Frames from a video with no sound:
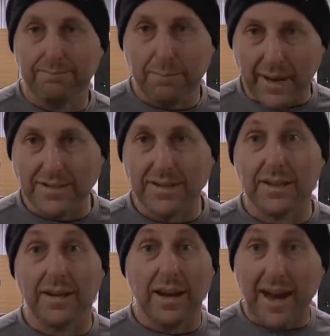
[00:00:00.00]

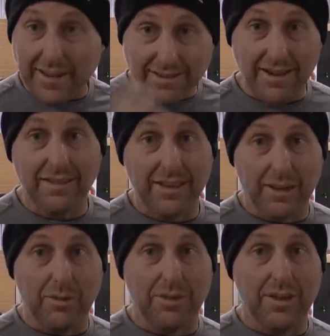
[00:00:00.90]
basically I had
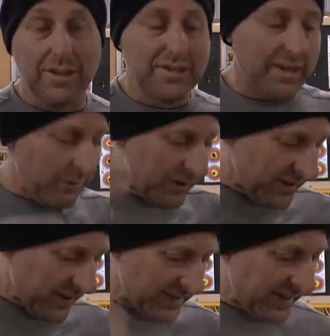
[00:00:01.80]
nothing with this. It was
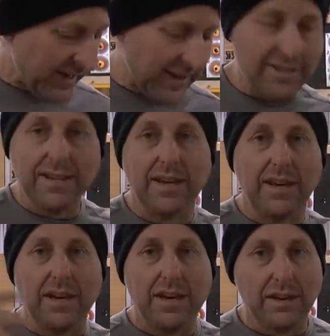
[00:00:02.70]
just
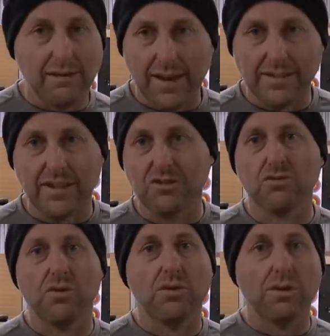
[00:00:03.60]
easy
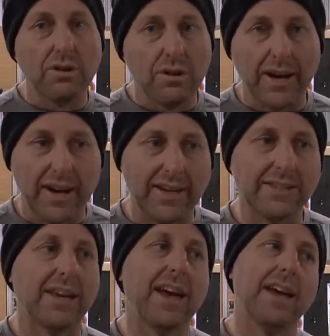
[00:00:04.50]
draw,
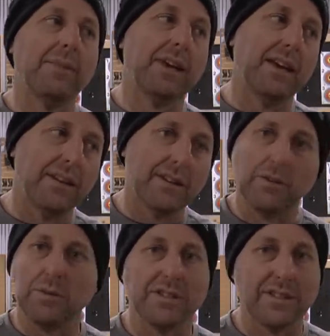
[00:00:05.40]
easy aiming.
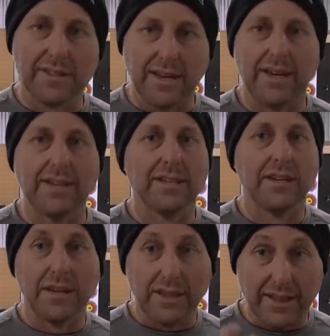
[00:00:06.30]
It was just
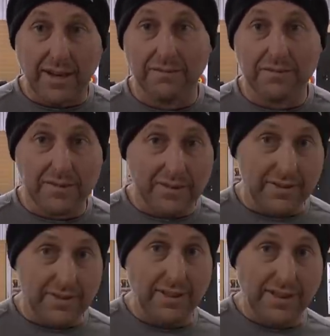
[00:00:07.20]
easy. Love
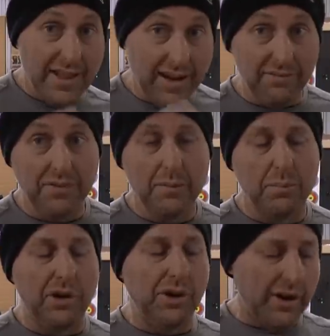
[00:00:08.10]
the
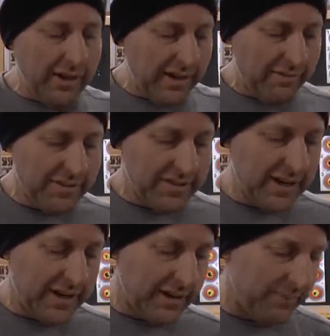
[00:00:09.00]
bow, love the
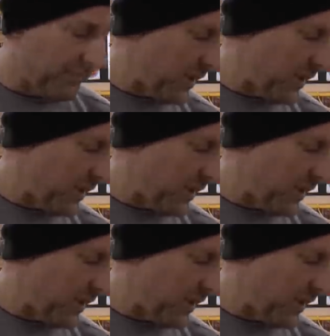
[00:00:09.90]
setup.